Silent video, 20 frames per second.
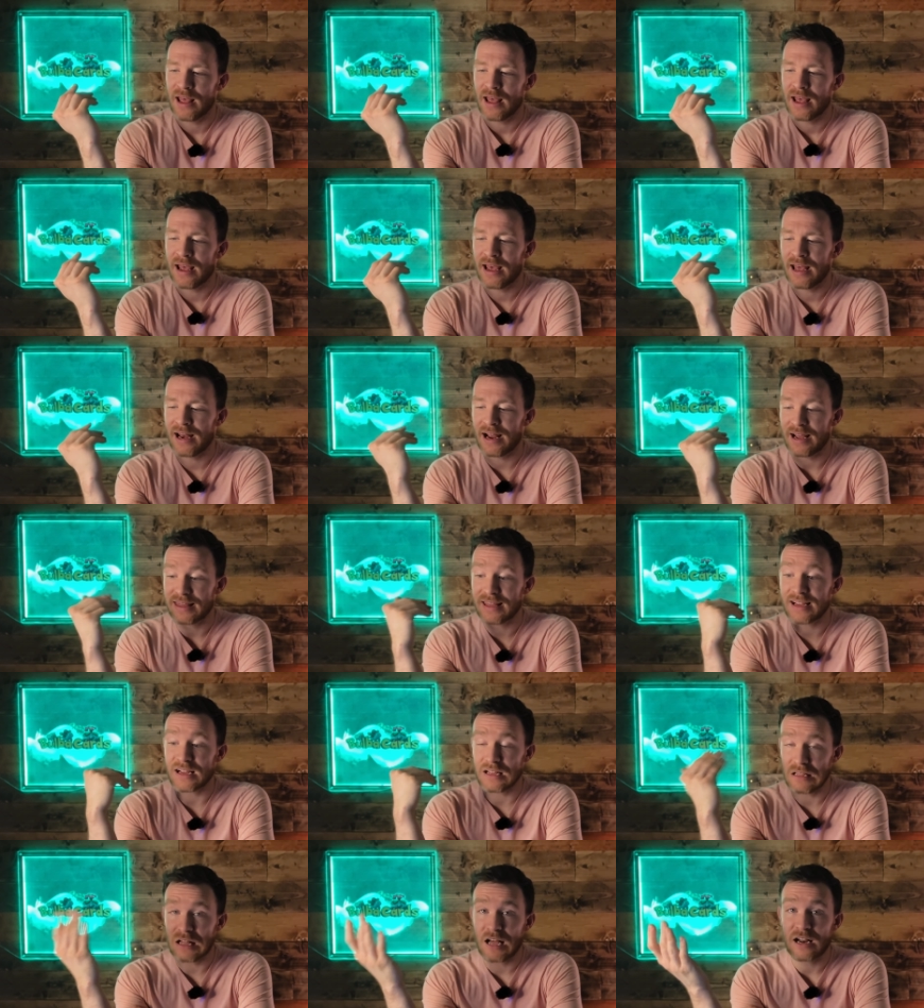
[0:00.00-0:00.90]
And I think
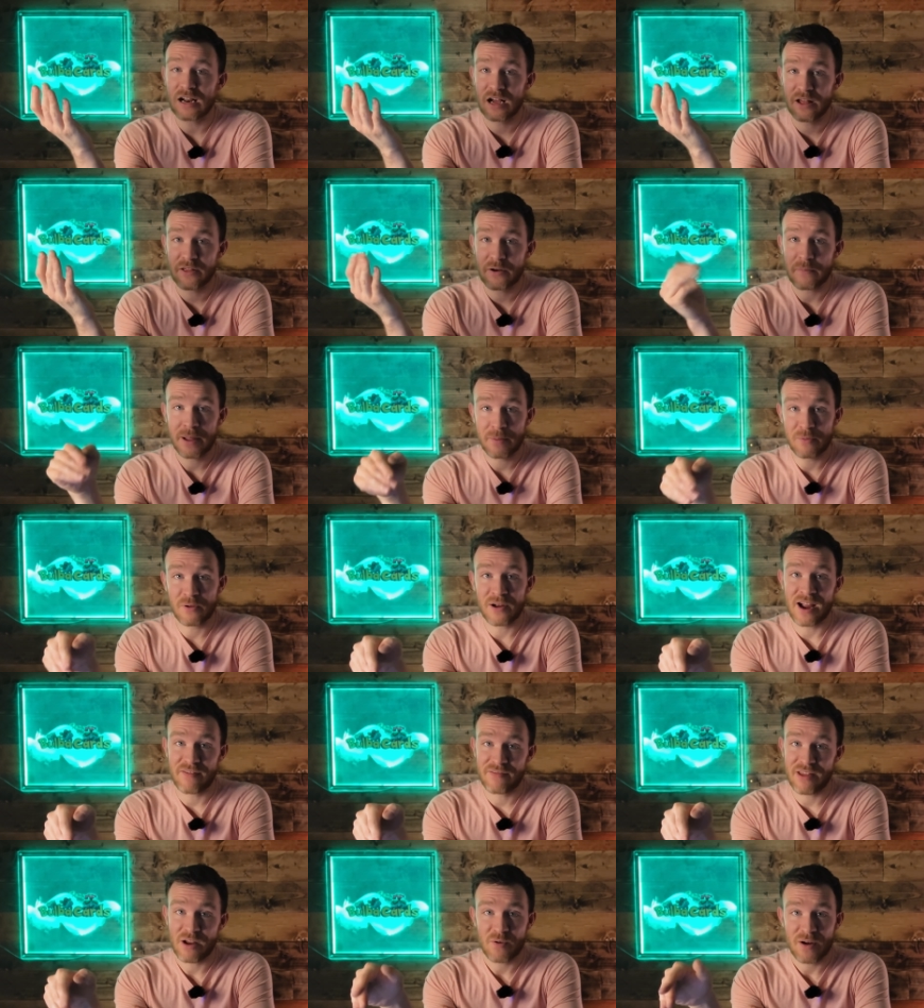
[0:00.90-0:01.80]
a lot of other people
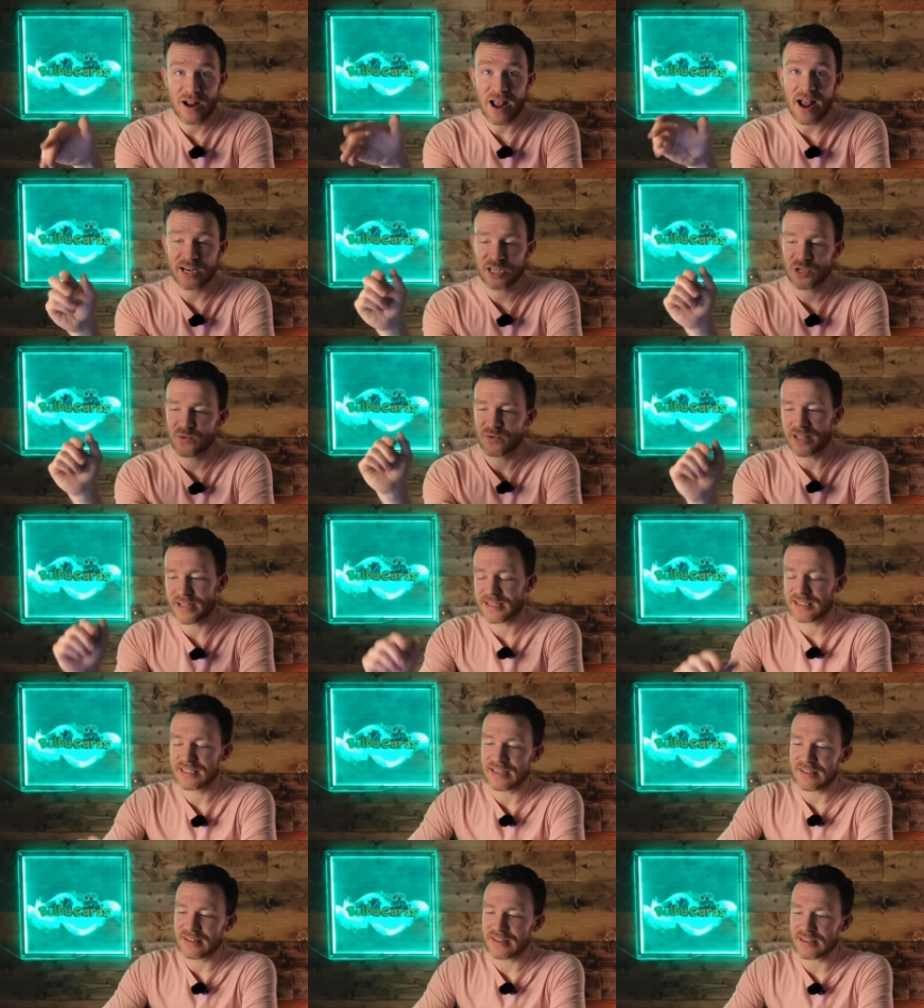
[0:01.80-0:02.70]
have that reaction when they
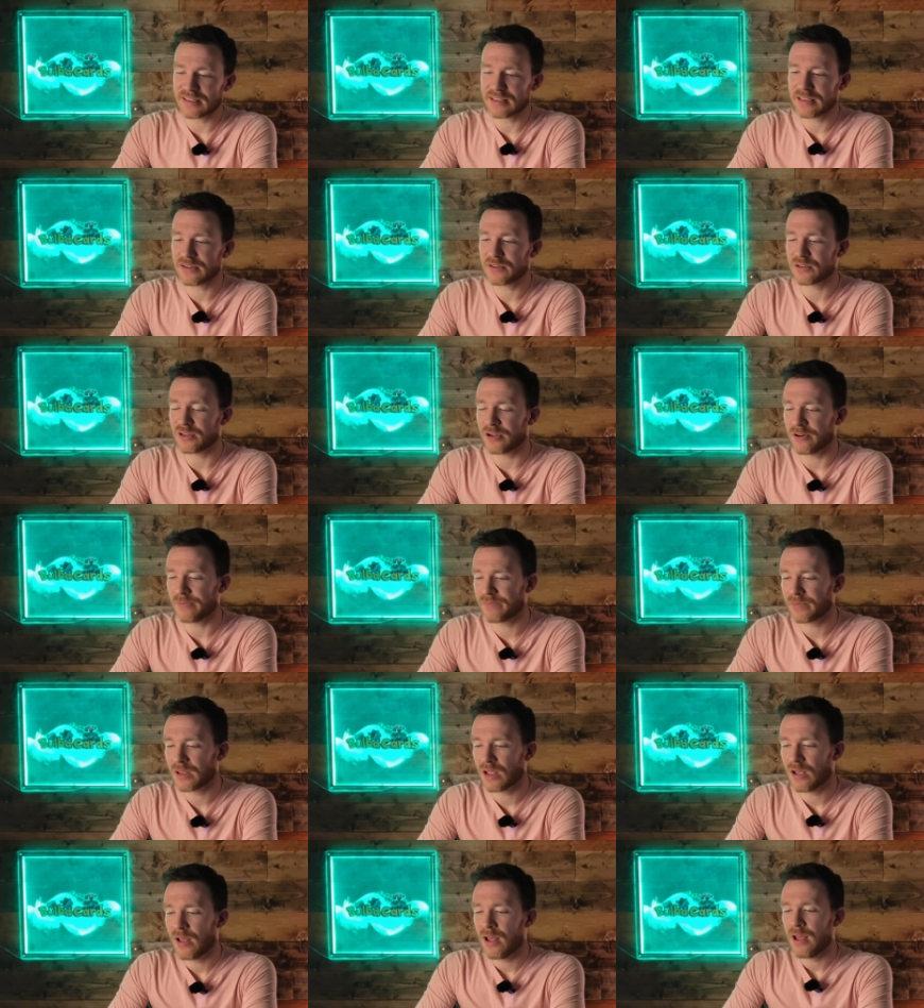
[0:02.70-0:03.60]
see this, so.
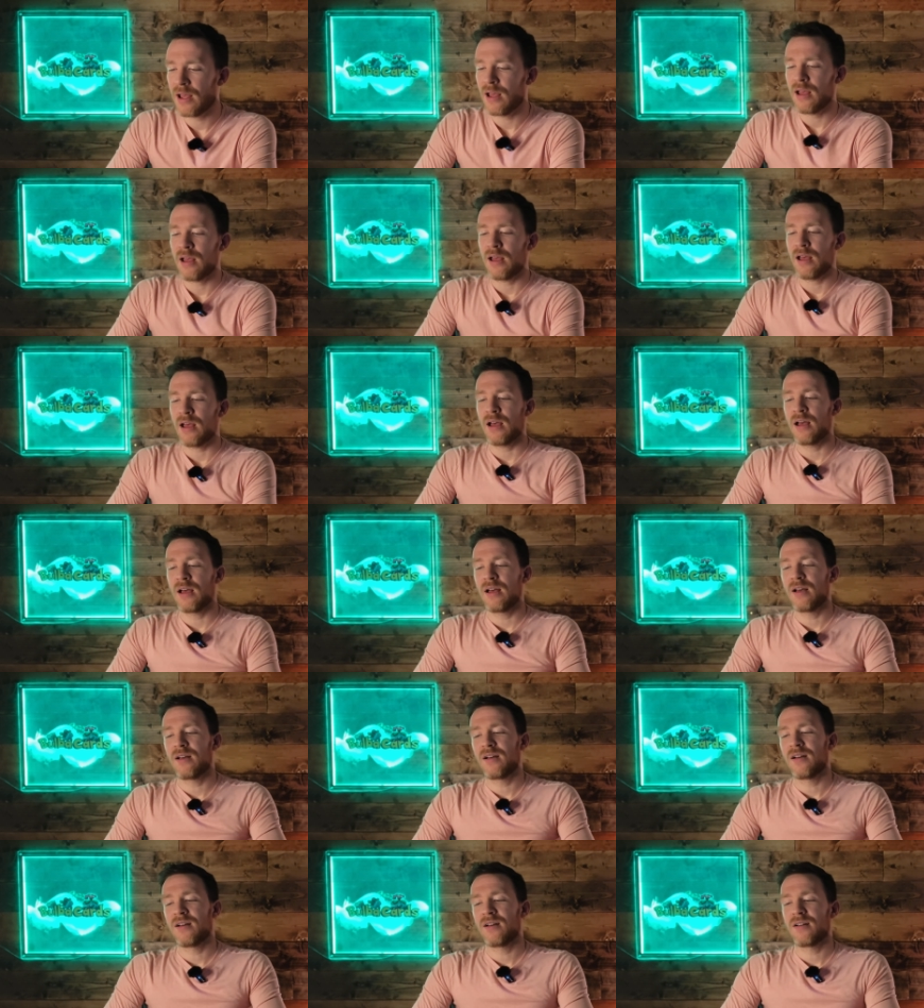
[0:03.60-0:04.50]

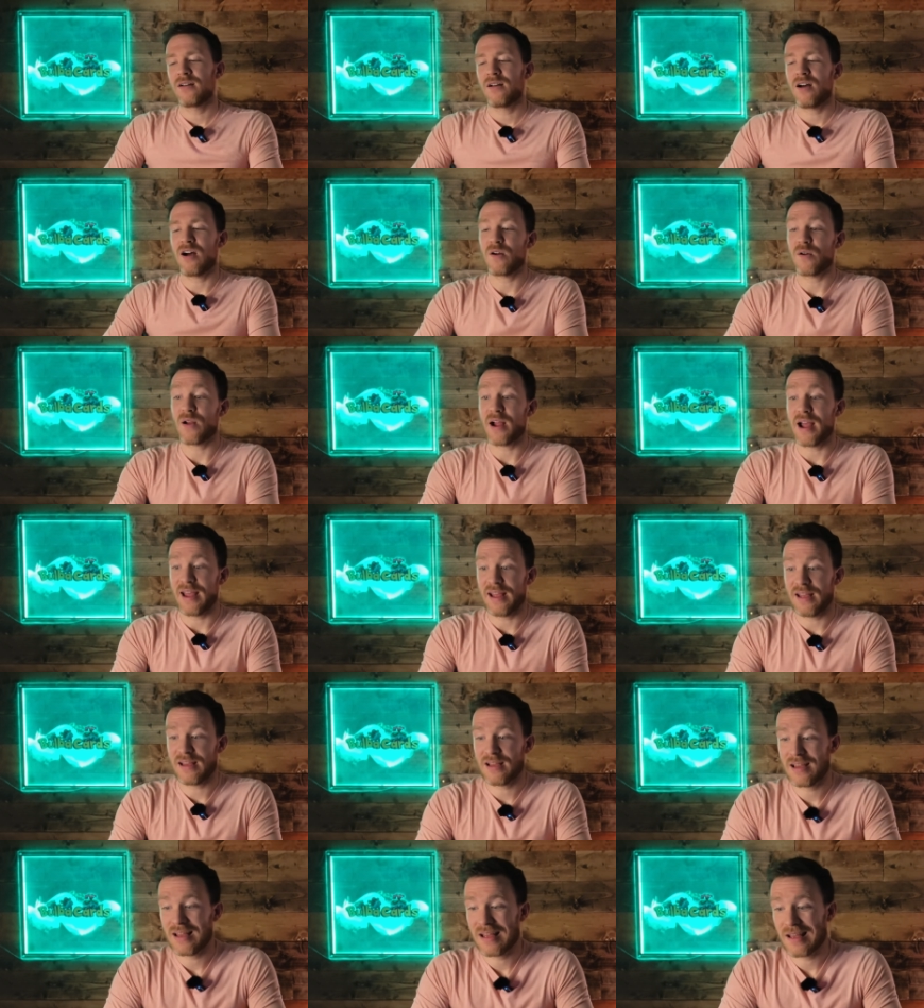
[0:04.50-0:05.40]
All right,
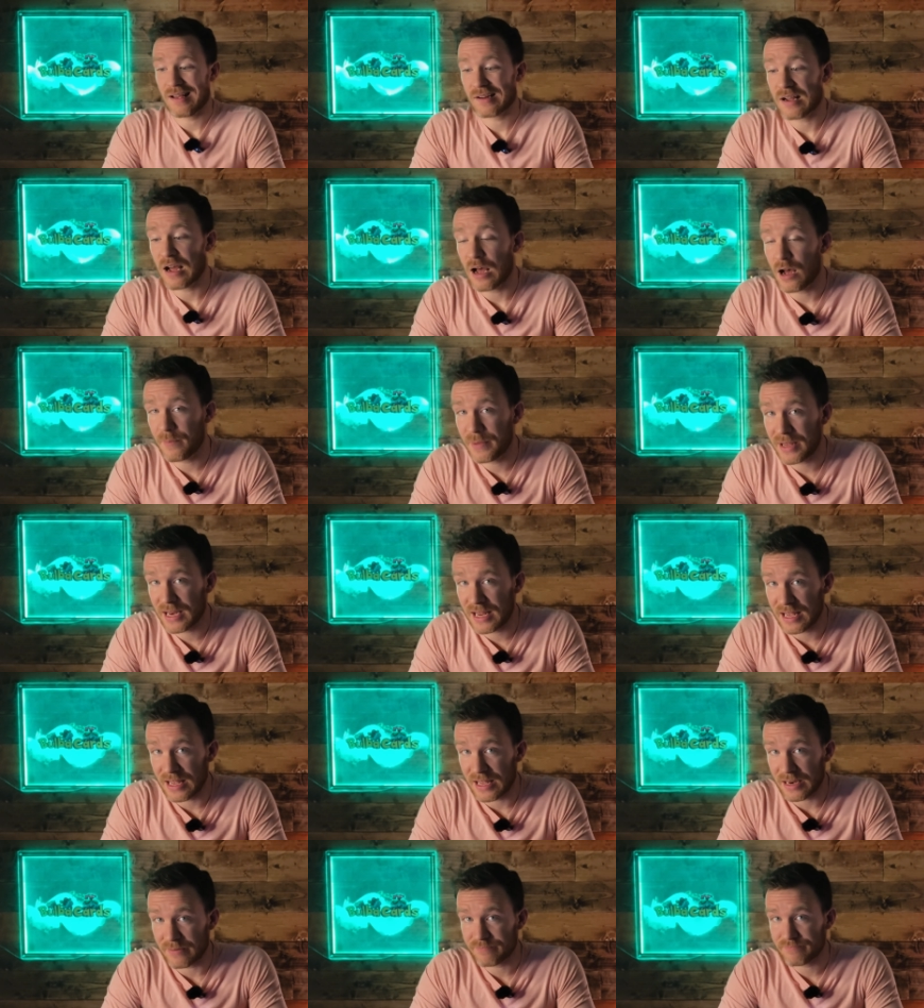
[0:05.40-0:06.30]
coming
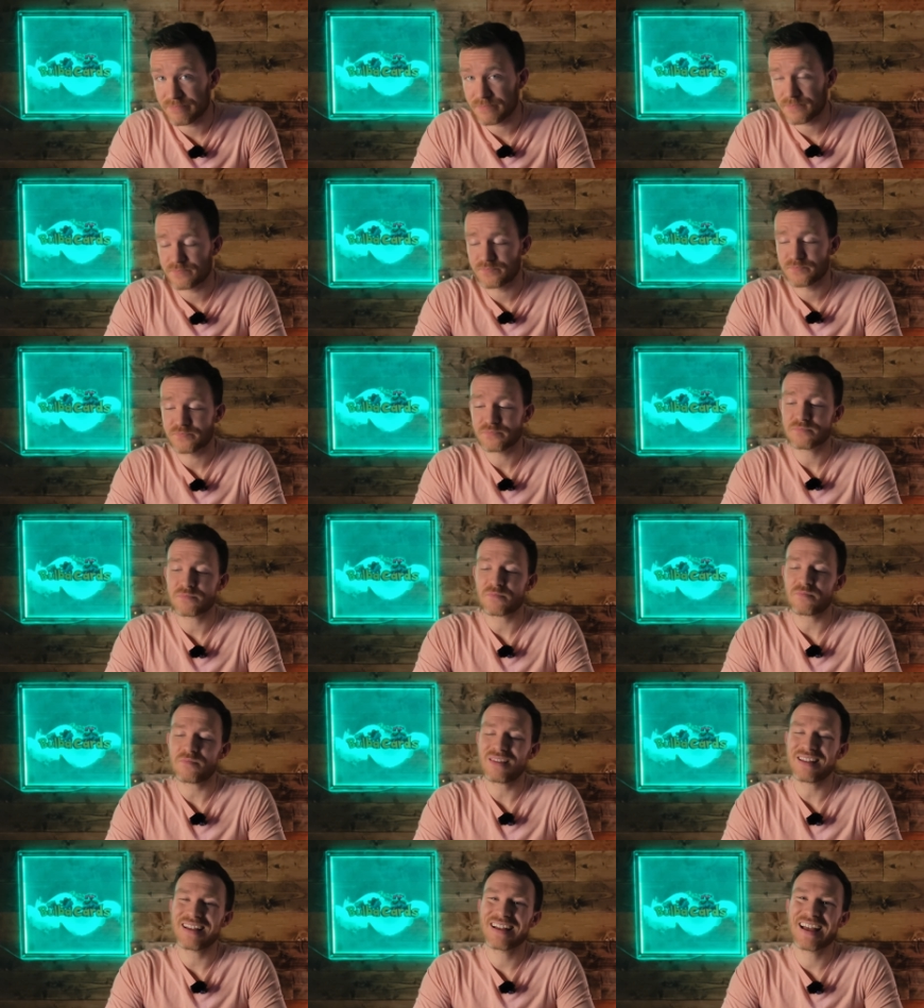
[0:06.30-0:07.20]
in
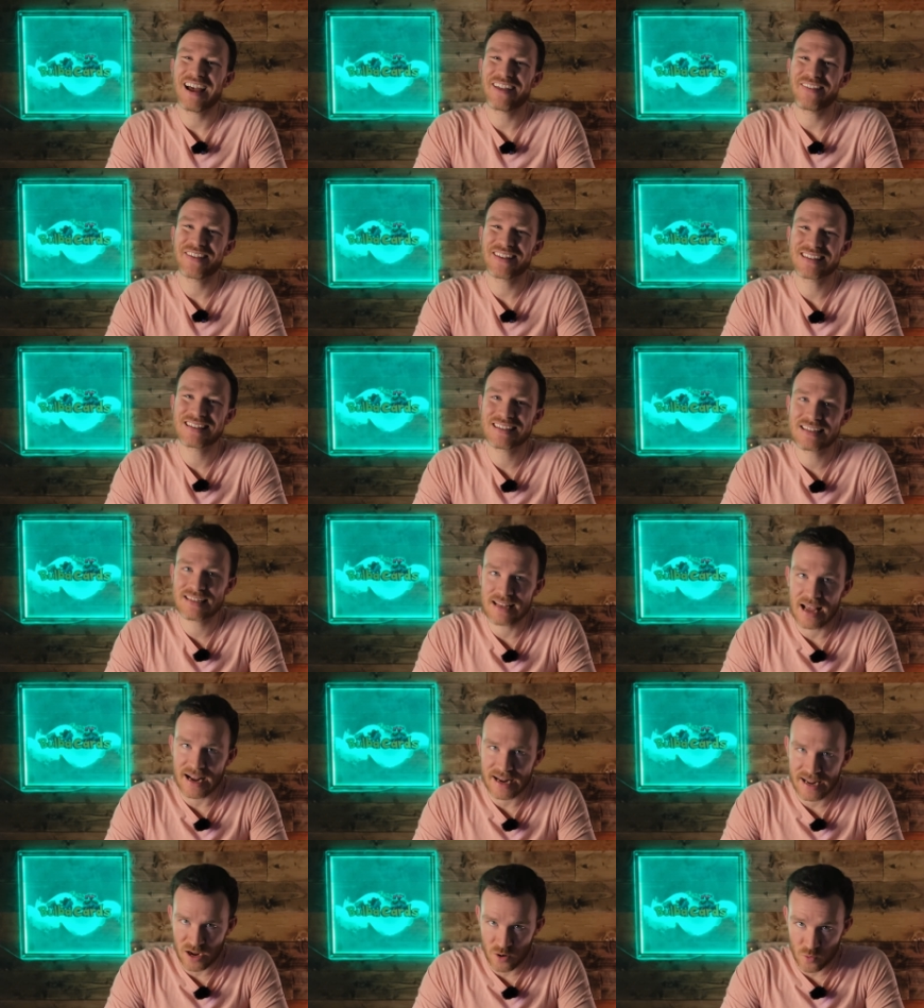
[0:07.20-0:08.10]
at the
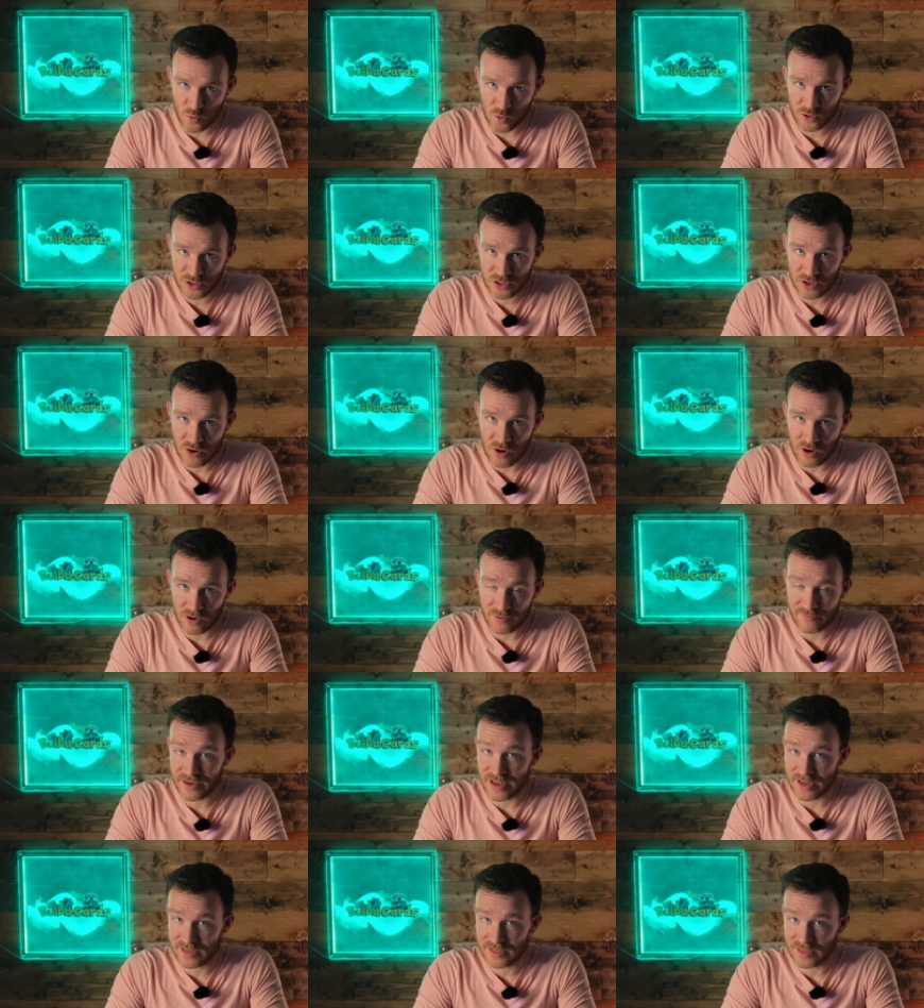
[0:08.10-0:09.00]
second worst card of
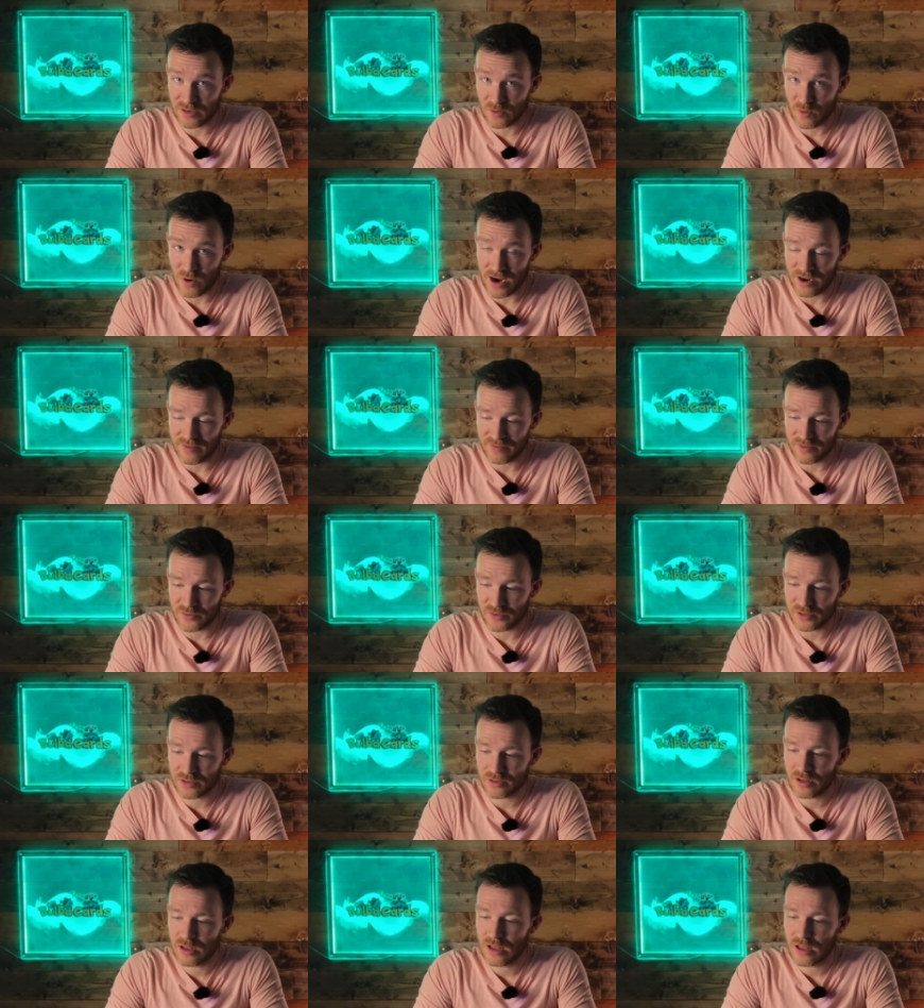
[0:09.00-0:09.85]
Destined Rivals.